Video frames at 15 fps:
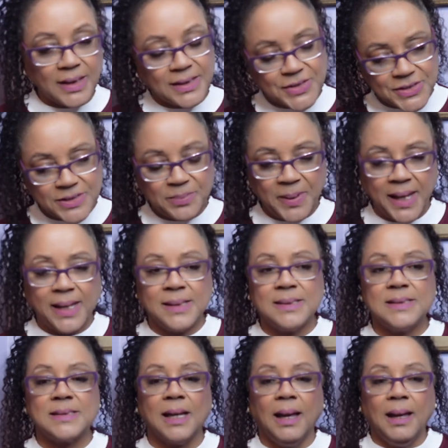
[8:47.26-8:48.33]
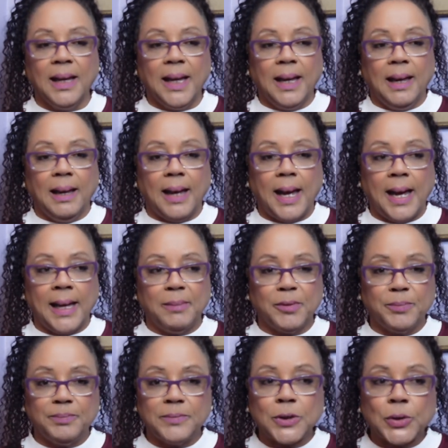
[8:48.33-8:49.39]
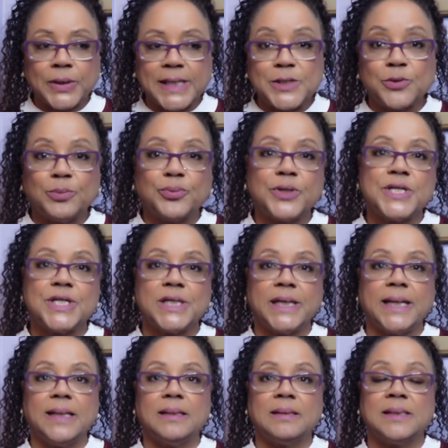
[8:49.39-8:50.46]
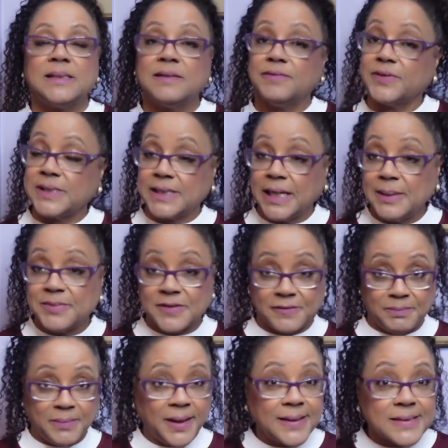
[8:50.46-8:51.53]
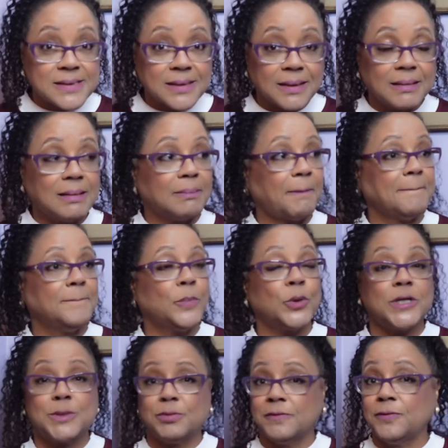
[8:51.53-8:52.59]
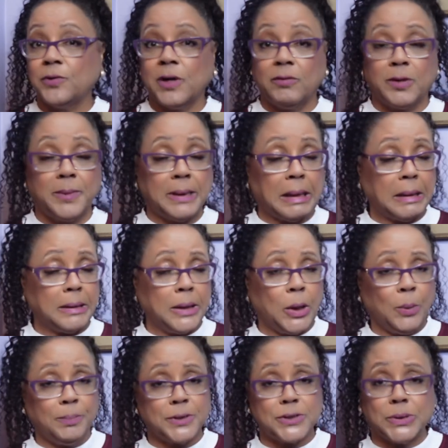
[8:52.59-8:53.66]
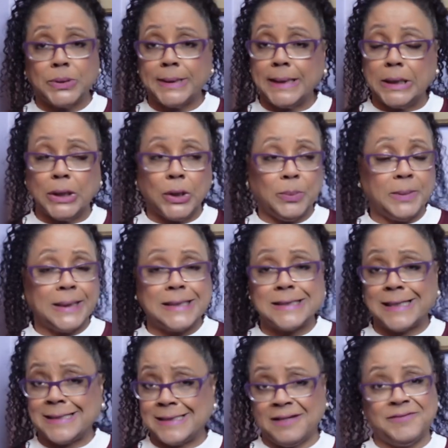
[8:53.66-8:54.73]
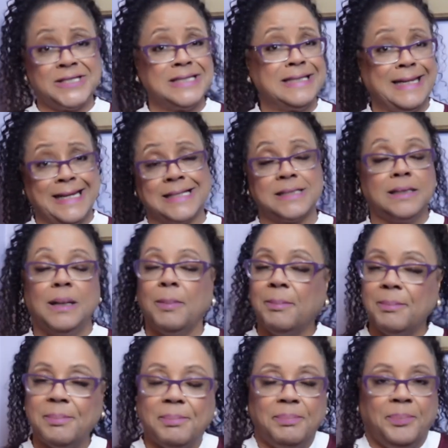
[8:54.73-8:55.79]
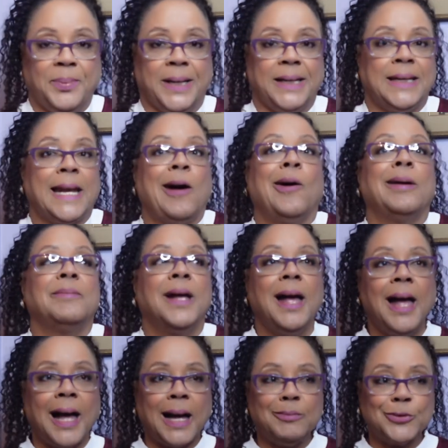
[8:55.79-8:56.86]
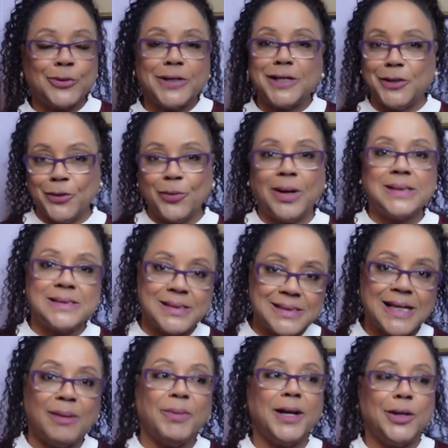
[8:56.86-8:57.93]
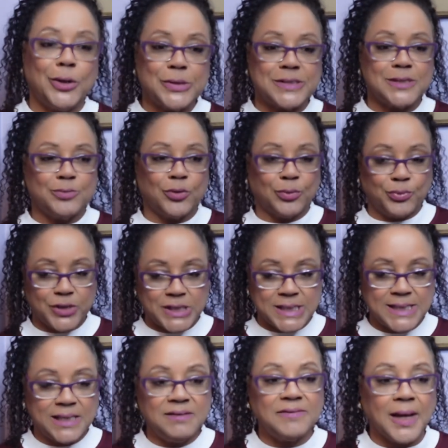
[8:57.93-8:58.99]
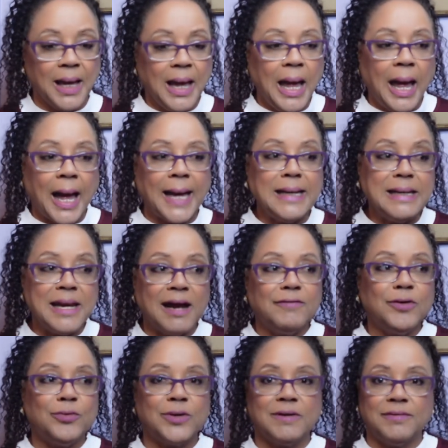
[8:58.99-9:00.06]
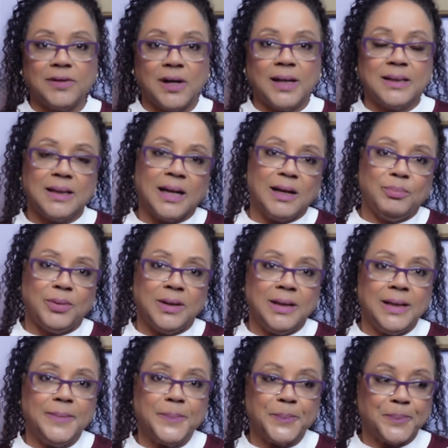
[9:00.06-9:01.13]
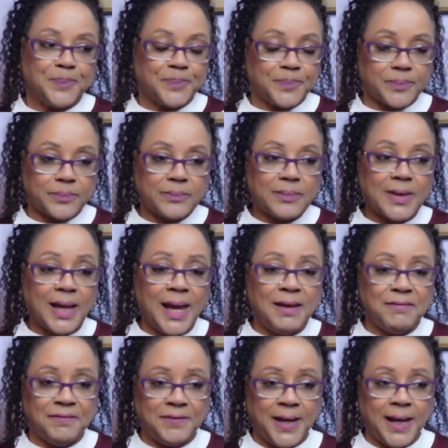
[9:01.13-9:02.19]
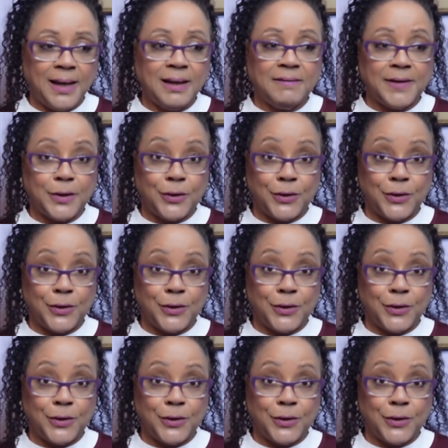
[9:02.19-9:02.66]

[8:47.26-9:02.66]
just depends. I am learning to appreciate the different types of musk, whereas before I would have been like, no patchouli, no musk, that stuff is just nasty. But now I'm learning nuances and my nose is more appreciative. I never would have thought that I'd be a fan of a